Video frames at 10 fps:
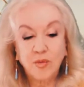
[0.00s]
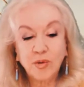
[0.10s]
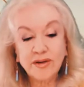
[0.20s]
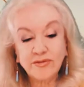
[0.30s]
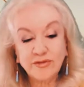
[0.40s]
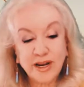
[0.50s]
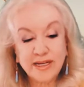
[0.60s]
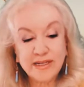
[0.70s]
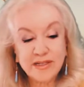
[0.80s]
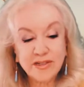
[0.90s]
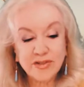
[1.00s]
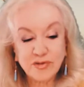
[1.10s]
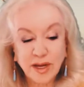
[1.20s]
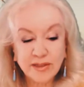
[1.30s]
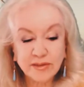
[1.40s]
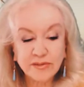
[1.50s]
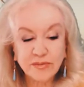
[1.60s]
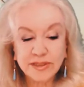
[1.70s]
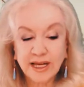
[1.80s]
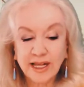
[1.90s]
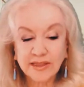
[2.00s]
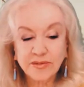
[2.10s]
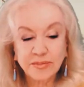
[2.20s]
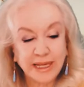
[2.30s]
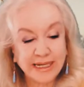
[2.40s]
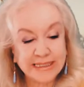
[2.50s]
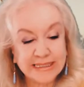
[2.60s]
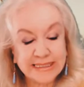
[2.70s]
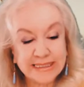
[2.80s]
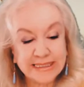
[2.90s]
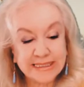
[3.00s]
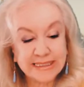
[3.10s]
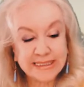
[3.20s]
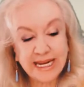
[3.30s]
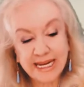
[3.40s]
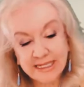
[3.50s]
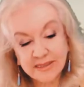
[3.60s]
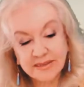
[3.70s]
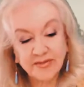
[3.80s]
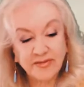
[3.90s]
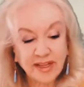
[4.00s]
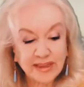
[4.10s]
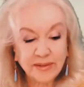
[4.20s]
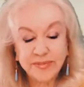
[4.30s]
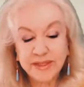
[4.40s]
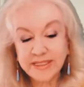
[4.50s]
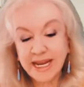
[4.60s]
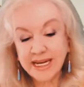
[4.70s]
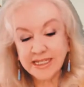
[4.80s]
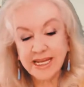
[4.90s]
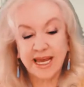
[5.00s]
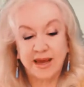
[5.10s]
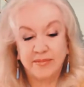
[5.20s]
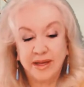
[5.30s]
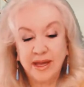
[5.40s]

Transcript: When a friend struggled with color blindness, Daniel developed the DanCam,